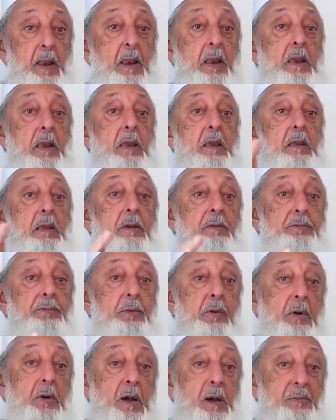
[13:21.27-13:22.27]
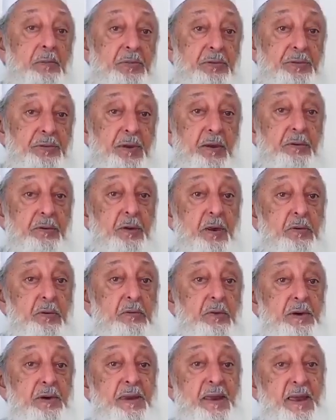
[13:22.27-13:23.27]
He is to come
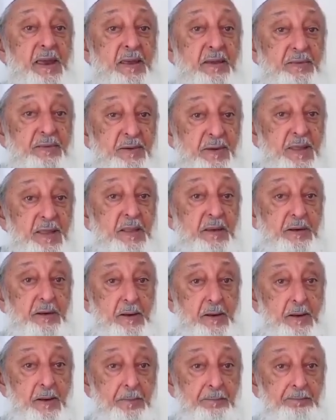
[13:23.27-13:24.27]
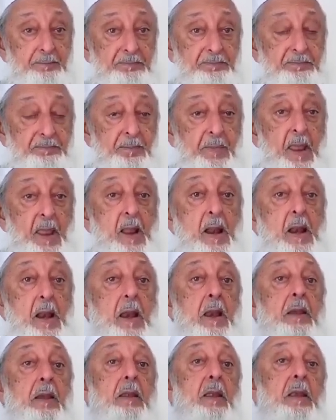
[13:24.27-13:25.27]
600 years later.
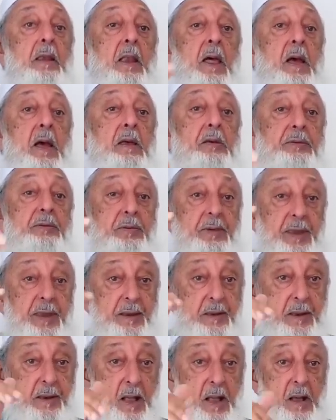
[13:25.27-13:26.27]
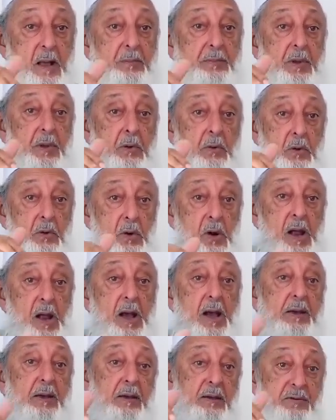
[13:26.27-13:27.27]
The last kitab, the
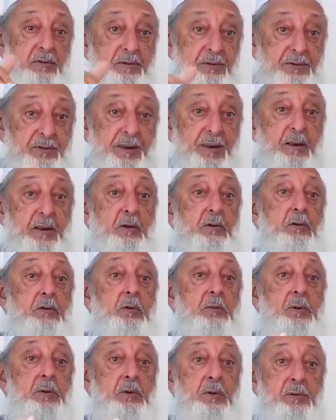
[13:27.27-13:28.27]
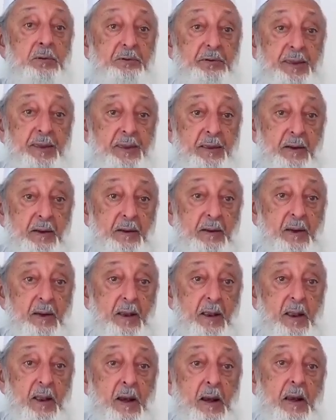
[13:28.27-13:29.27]
Quran, is still to be revealed.
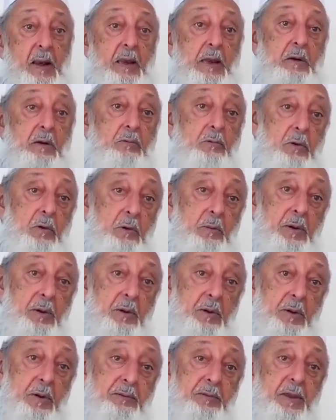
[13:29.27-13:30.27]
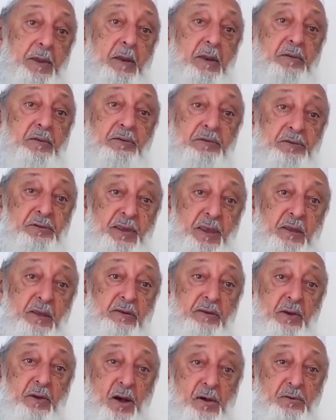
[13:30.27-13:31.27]
It will be revealed
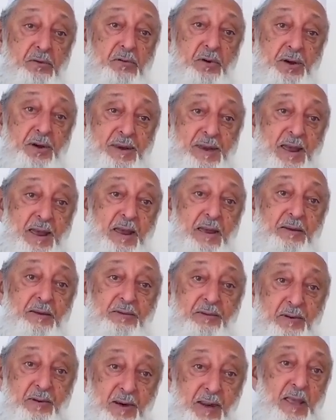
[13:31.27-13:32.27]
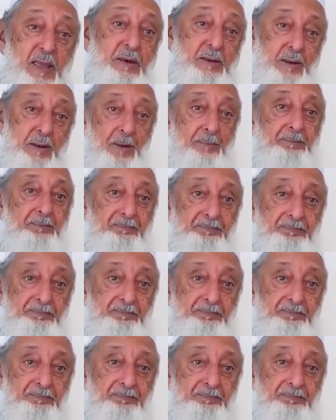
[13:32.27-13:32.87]
600 years later.